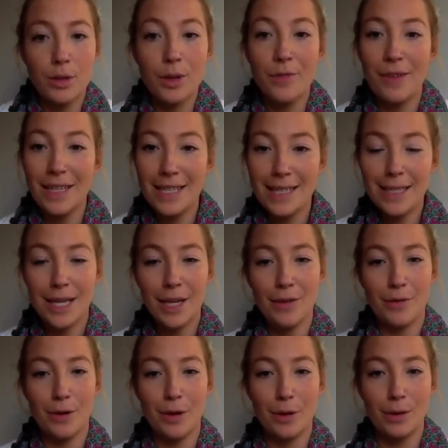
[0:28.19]
an event designer
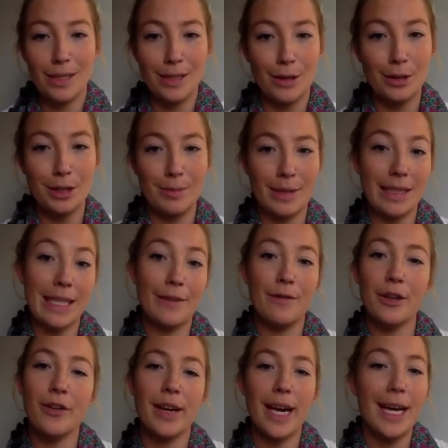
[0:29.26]
role is ultimately for
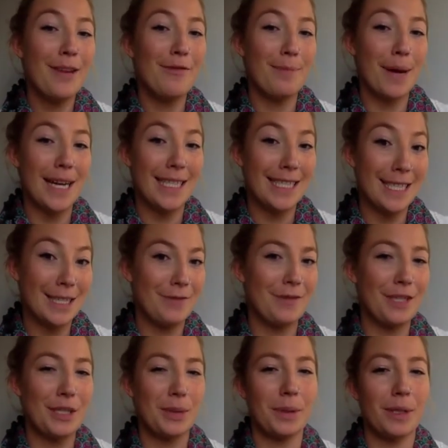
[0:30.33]
creative-minded
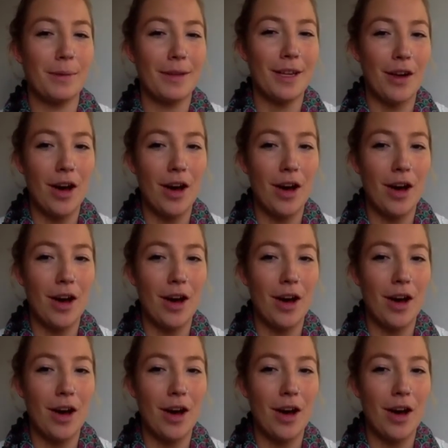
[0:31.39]
individuals with an